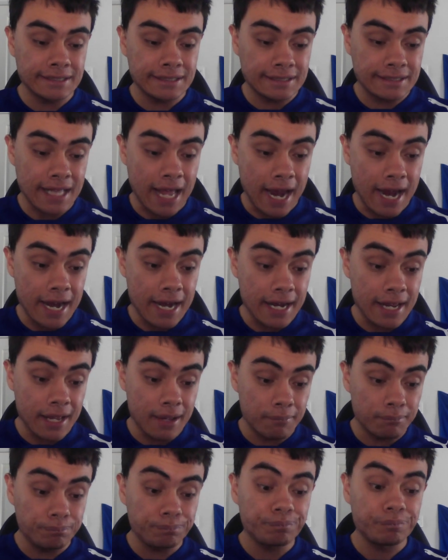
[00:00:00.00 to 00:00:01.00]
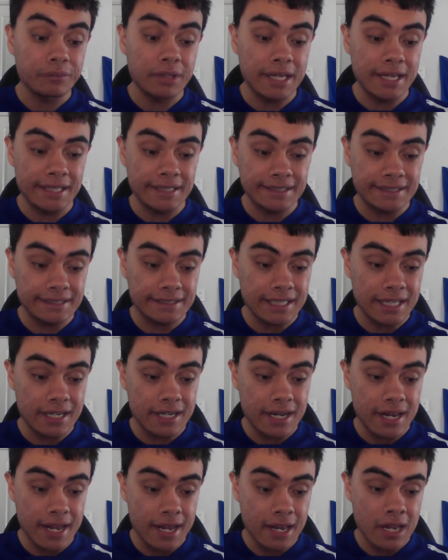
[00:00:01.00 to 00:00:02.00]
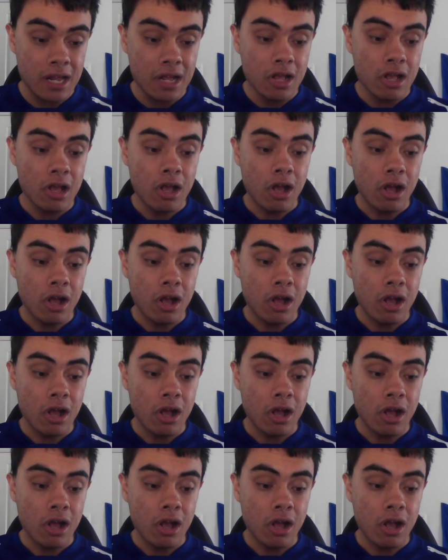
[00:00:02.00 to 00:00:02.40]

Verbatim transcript: Stadium in Sydney